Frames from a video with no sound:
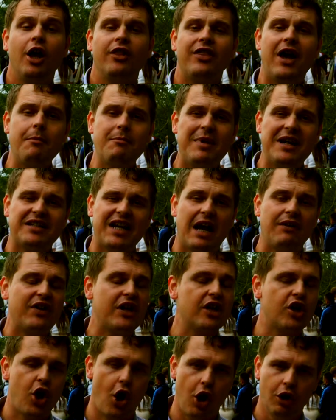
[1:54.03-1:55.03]
That means
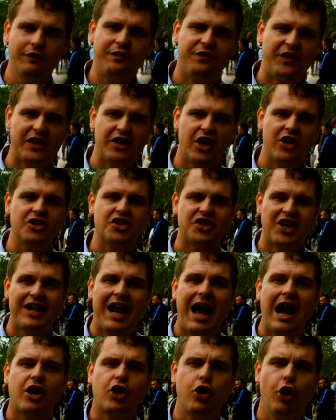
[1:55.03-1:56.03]
having confidence in
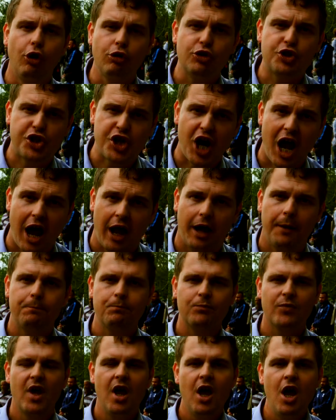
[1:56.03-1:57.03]
our culture.
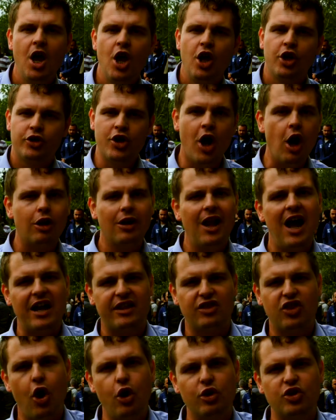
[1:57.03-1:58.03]
Not
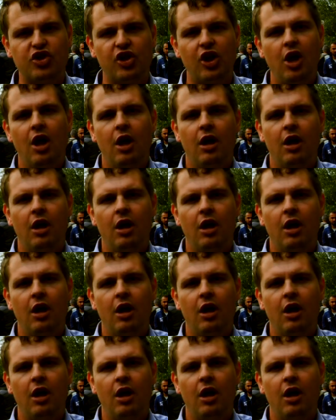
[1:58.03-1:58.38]
like those